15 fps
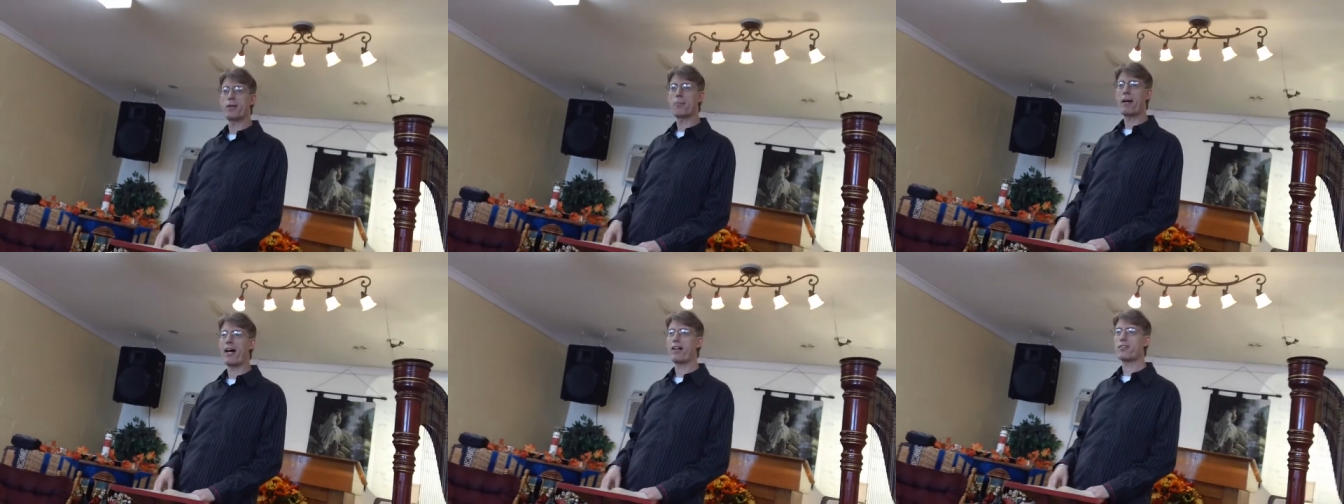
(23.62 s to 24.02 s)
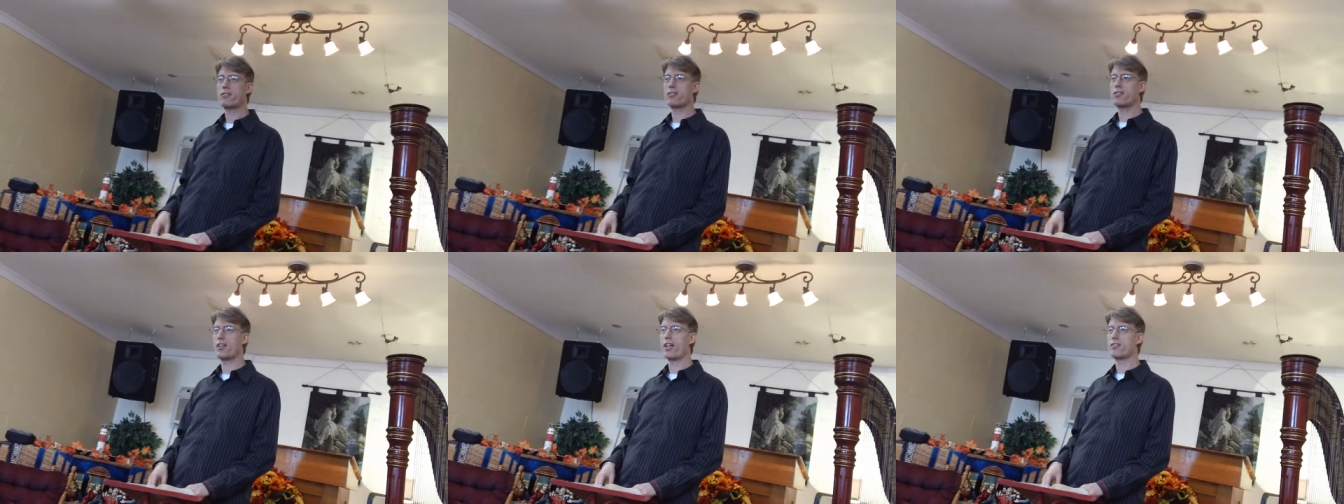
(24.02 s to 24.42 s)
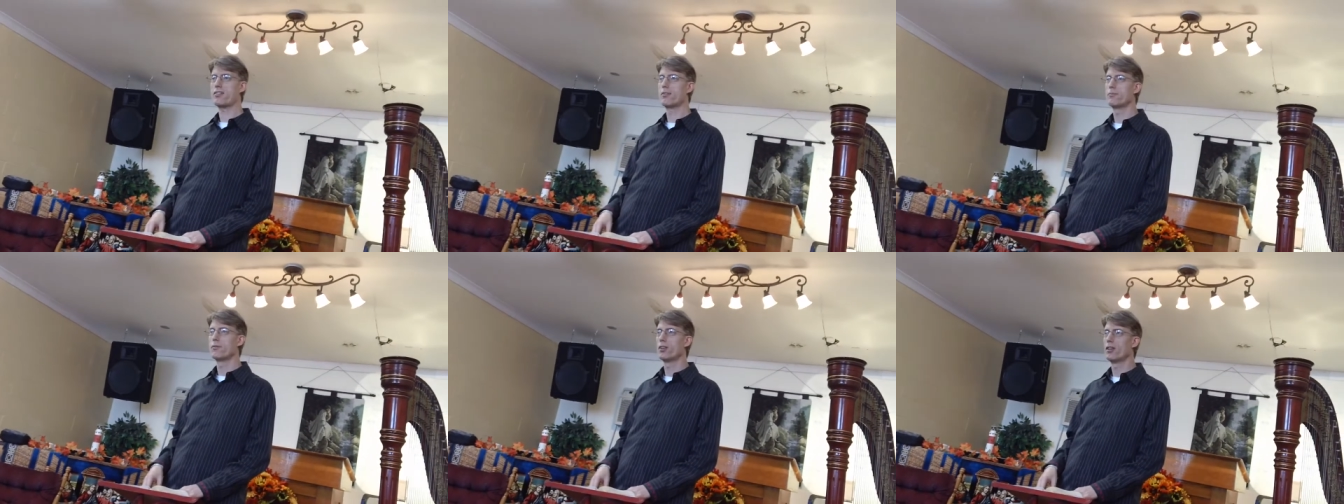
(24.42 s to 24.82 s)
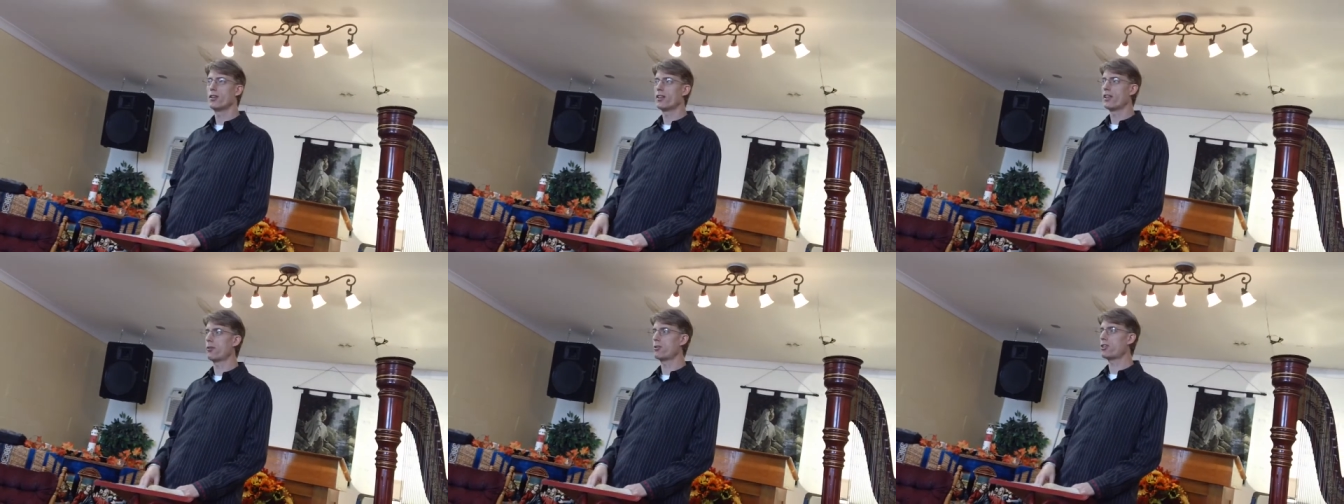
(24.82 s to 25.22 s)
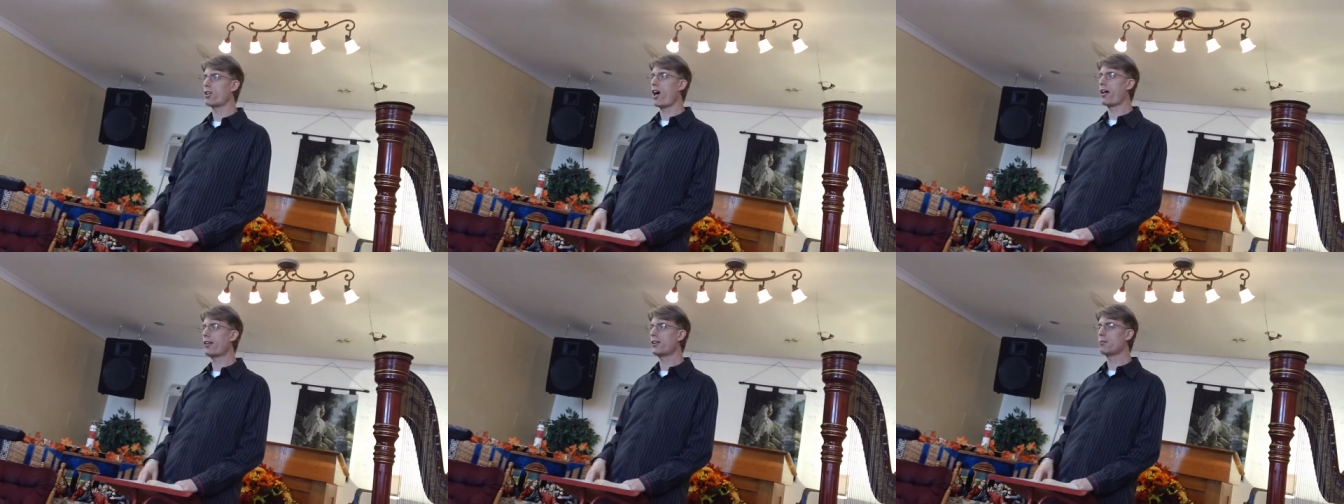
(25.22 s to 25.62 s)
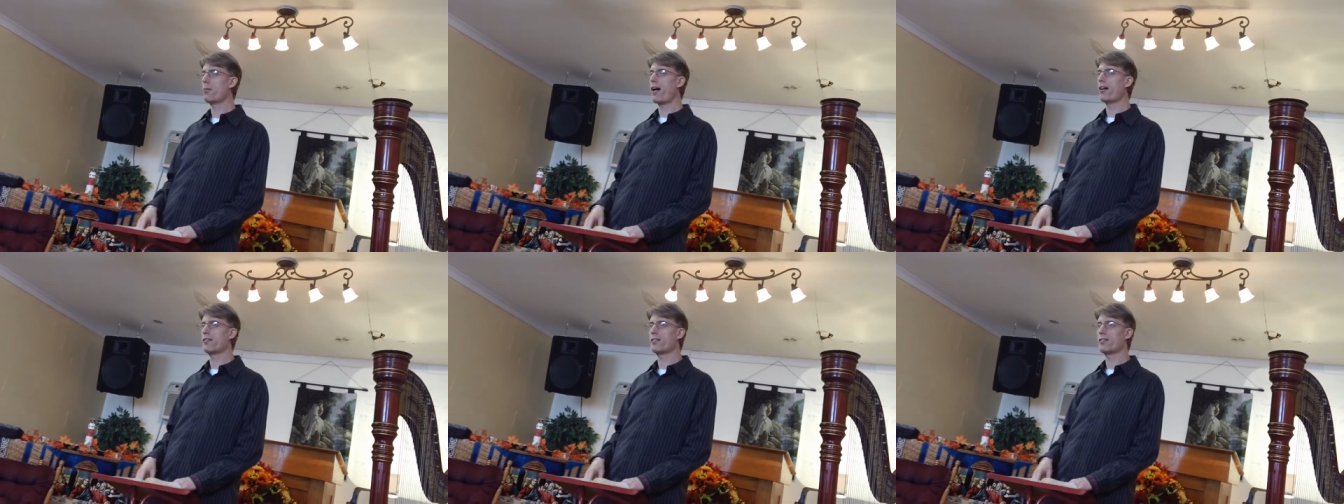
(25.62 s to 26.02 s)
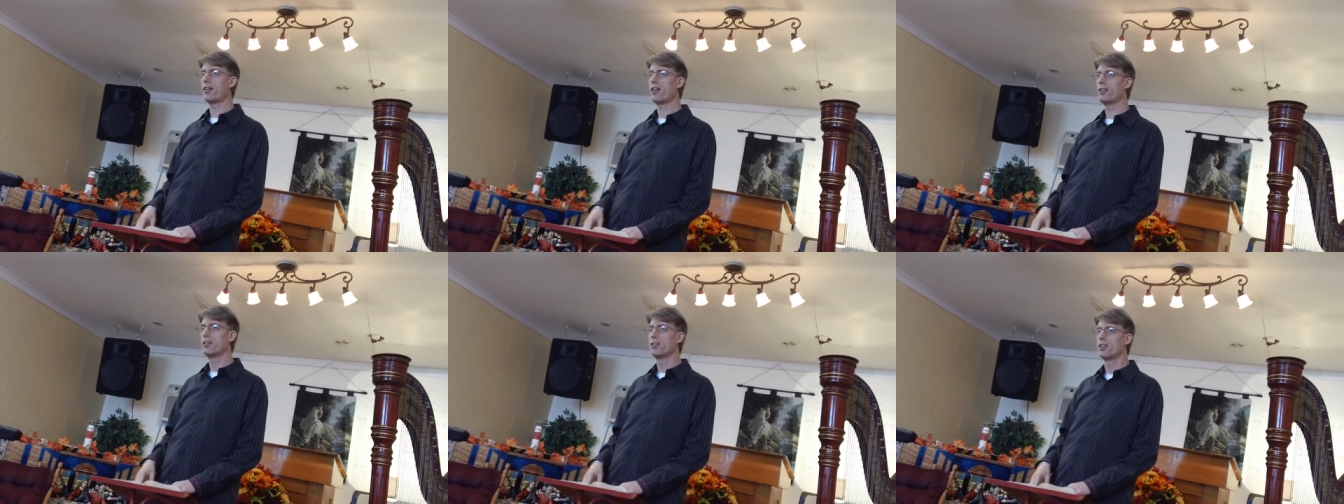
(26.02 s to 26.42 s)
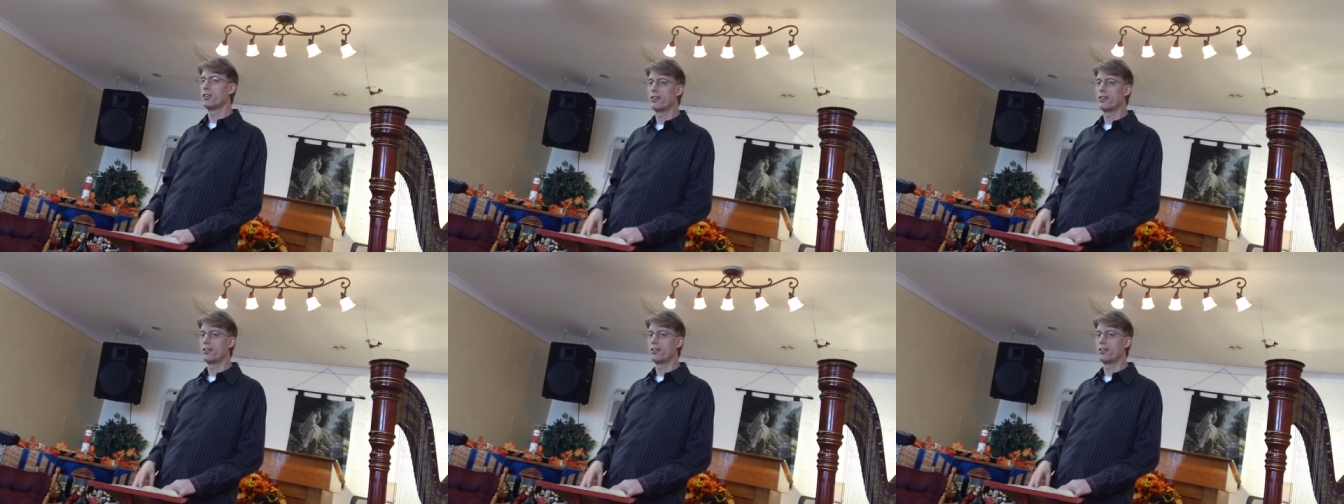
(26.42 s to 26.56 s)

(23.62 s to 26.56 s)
a pastor says, he was talking about uh,